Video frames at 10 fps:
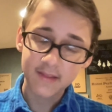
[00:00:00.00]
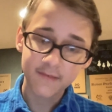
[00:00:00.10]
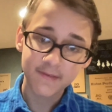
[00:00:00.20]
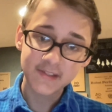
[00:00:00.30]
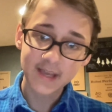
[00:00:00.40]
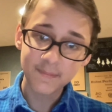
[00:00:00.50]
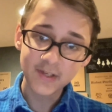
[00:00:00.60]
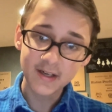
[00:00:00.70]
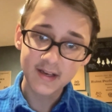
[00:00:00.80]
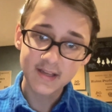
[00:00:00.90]
the
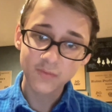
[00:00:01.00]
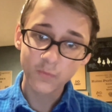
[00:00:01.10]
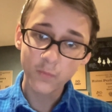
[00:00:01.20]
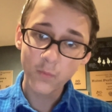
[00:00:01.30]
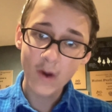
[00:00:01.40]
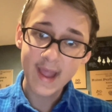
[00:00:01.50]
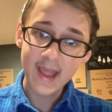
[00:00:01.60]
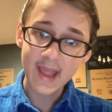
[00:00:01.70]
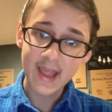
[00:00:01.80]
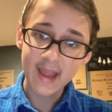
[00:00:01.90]
receptor is
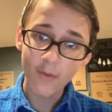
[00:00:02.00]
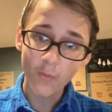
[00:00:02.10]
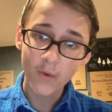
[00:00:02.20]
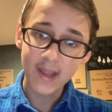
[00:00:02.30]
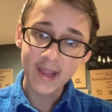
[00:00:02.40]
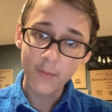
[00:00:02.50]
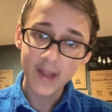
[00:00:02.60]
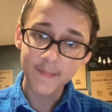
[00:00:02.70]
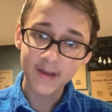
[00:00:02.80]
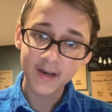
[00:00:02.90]
way, way,
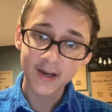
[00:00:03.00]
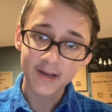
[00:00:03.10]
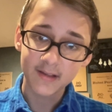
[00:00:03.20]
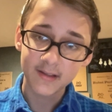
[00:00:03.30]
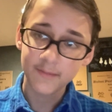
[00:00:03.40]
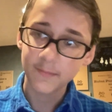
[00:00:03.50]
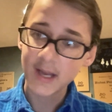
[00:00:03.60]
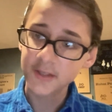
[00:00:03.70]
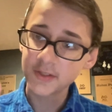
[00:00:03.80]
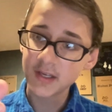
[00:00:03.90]
way bigger.
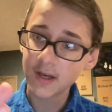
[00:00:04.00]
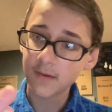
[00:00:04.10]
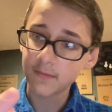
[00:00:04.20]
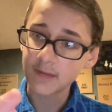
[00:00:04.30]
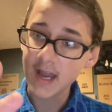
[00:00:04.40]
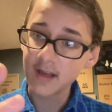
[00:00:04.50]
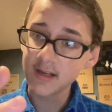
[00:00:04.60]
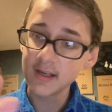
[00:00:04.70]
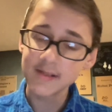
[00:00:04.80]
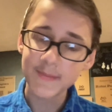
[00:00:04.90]
Actually, no. Yeah, it
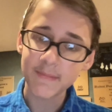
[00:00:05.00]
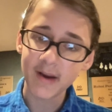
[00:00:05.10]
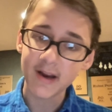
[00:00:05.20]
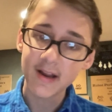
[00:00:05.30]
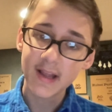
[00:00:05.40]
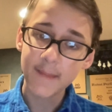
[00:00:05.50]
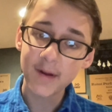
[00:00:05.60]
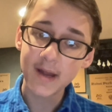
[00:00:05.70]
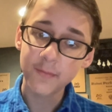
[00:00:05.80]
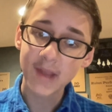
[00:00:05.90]
is a bit bigger.
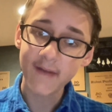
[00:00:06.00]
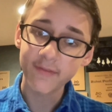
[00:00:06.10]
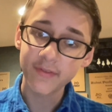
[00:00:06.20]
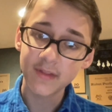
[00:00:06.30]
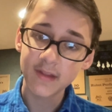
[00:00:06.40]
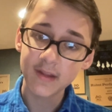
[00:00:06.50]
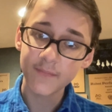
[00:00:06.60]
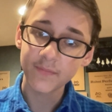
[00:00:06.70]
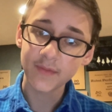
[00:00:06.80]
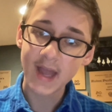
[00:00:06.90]
But we have
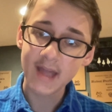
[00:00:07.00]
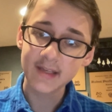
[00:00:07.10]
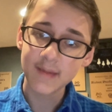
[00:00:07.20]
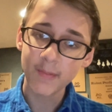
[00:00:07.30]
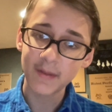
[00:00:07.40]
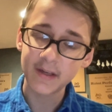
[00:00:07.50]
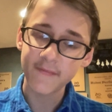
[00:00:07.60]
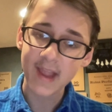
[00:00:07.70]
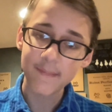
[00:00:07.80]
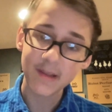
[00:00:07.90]
the added capability
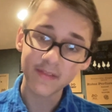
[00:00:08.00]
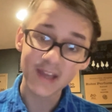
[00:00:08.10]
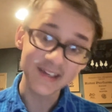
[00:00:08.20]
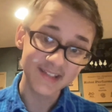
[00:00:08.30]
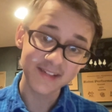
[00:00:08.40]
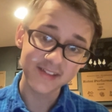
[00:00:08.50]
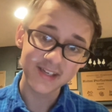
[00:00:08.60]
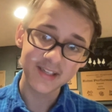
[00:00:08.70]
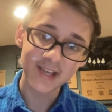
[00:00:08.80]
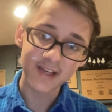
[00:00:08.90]
of ambient light
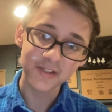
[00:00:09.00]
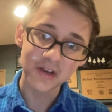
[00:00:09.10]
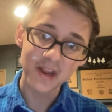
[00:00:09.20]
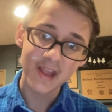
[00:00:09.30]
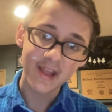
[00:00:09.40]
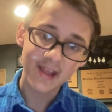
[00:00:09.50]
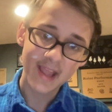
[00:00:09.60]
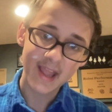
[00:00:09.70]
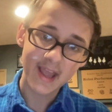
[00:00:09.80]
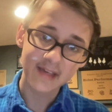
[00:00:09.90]
intensity detection,
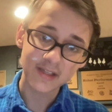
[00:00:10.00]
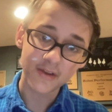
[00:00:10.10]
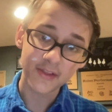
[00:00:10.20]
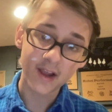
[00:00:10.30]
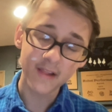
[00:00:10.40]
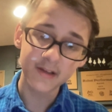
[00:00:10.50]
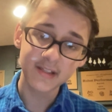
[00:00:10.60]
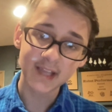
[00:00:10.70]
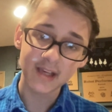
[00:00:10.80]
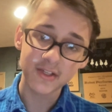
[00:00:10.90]
and the color
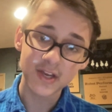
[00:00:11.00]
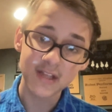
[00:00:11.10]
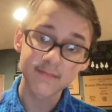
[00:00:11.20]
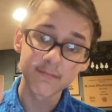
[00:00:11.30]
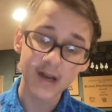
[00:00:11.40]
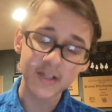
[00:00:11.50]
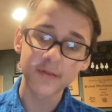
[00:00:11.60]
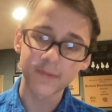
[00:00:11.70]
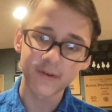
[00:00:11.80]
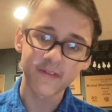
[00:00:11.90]
detection is much
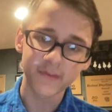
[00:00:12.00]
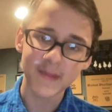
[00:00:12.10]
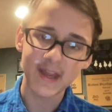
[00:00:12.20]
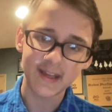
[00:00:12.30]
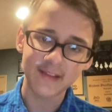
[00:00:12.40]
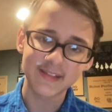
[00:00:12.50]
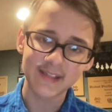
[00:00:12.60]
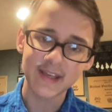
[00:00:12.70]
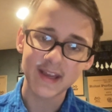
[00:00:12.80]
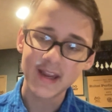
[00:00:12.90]
improved from the
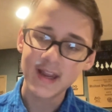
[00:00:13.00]
NXT.